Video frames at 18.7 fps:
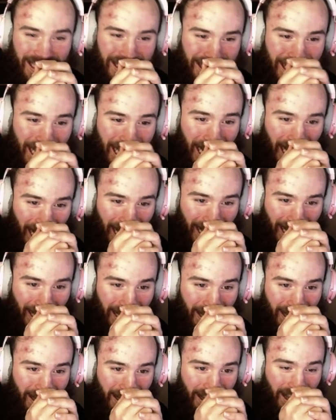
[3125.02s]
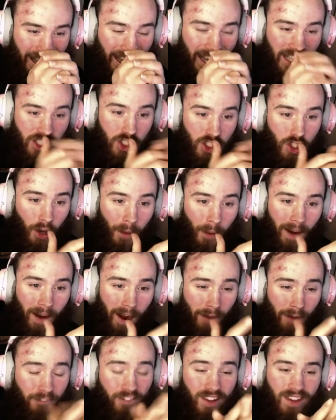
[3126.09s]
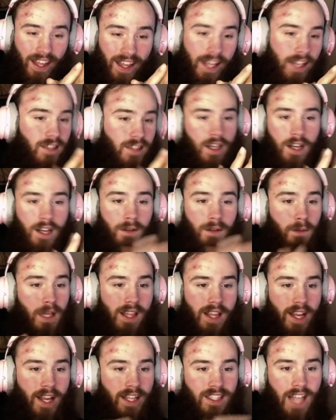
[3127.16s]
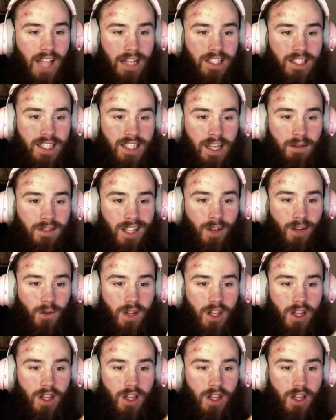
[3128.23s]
Yeah. Oh, so I feel like it's going to be the exact same thing with